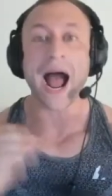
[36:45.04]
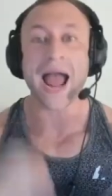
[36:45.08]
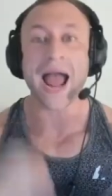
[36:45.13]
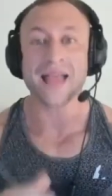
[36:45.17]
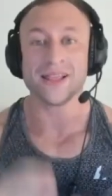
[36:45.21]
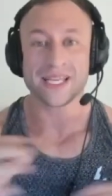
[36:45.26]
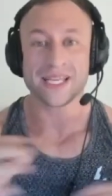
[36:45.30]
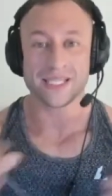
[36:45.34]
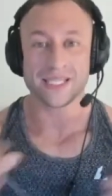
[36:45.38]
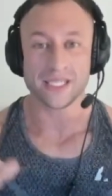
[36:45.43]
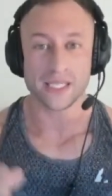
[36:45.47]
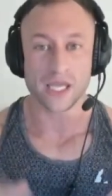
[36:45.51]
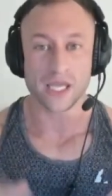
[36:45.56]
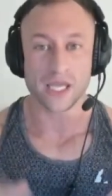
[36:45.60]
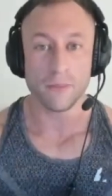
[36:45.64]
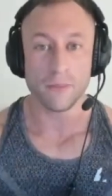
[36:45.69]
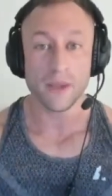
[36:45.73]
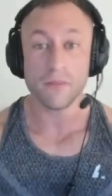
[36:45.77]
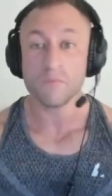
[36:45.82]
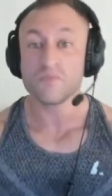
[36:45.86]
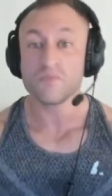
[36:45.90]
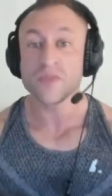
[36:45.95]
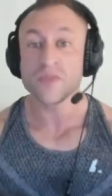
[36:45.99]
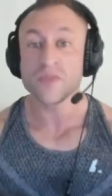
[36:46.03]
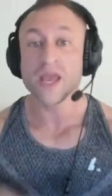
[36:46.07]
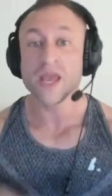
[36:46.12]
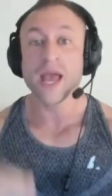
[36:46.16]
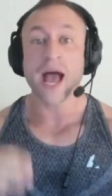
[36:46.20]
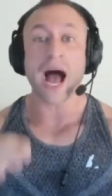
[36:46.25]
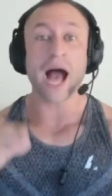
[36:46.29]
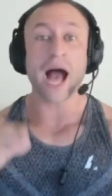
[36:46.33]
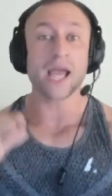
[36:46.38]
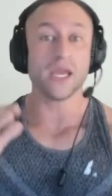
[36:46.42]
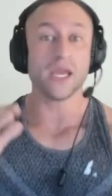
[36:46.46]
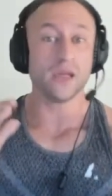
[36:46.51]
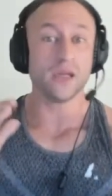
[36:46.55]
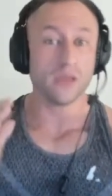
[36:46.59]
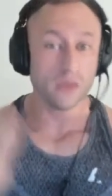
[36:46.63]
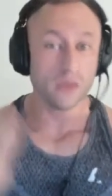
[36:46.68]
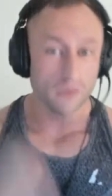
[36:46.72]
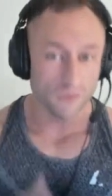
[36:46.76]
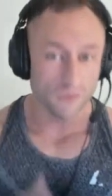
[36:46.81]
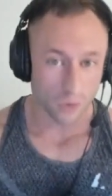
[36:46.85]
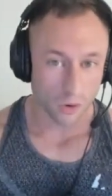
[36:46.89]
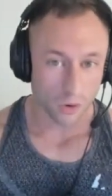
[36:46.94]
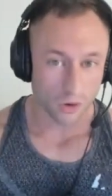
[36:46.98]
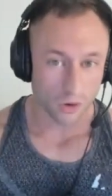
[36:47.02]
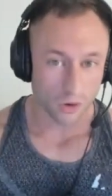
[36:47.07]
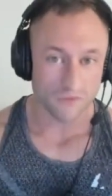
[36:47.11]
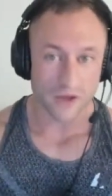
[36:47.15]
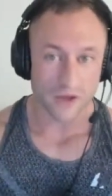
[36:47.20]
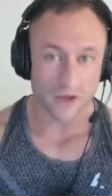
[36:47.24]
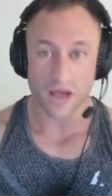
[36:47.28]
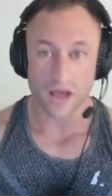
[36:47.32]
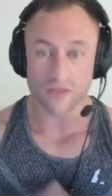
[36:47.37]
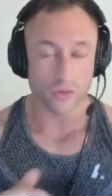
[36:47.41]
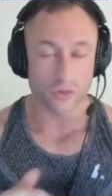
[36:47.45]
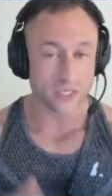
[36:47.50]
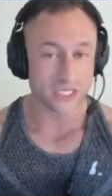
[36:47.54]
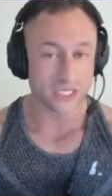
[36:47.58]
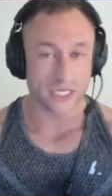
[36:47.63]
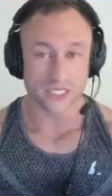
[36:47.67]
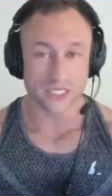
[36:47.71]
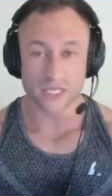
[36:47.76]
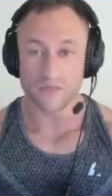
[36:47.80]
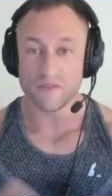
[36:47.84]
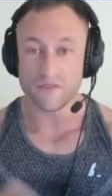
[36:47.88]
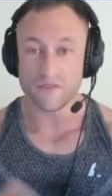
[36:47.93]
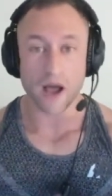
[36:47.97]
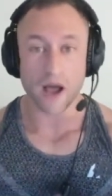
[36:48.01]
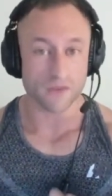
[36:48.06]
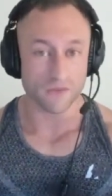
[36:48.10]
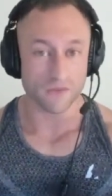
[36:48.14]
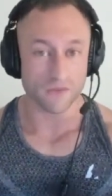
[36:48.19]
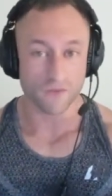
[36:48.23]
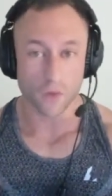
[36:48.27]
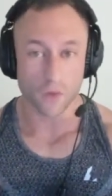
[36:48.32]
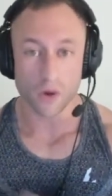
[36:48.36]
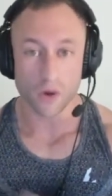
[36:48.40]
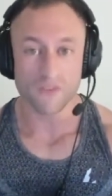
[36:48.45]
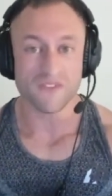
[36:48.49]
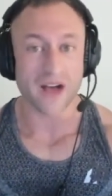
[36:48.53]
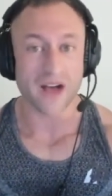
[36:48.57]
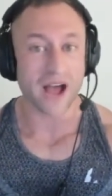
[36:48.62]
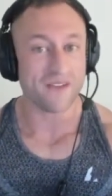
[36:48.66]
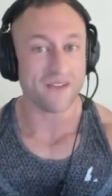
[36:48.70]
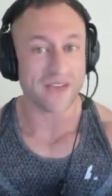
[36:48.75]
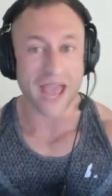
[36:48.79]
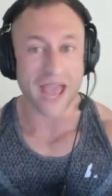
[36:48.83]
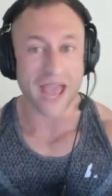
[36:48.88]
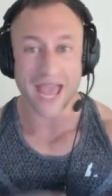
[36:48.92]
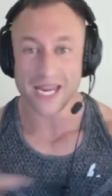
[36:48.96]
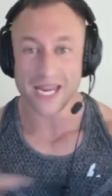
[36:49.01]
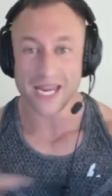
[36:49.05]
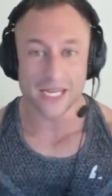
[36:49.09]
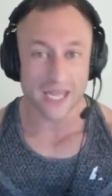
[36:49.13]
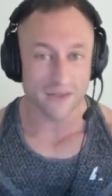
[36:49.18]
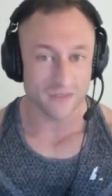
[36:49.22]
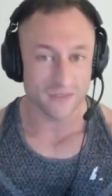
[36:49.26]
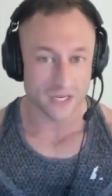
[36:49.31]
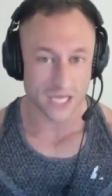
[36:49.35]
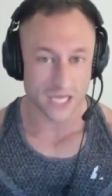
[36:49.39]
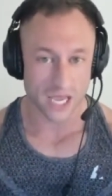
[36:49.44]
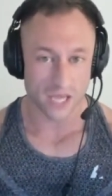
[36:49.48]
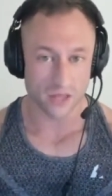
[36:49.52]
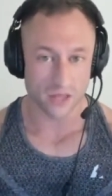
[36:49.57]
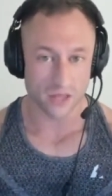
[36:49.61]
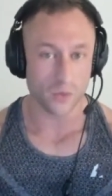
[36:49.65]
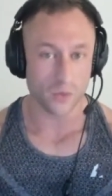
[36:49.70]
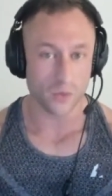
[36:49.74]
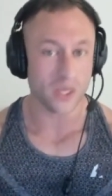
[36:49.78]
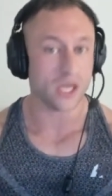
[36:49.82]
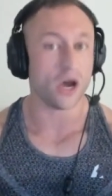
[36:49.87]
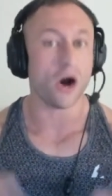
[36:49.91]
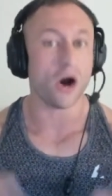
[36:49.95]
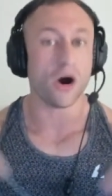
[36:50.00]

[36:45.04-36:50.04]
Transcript: I like to keep it. I can do 405, 365 to 405 any given day of the week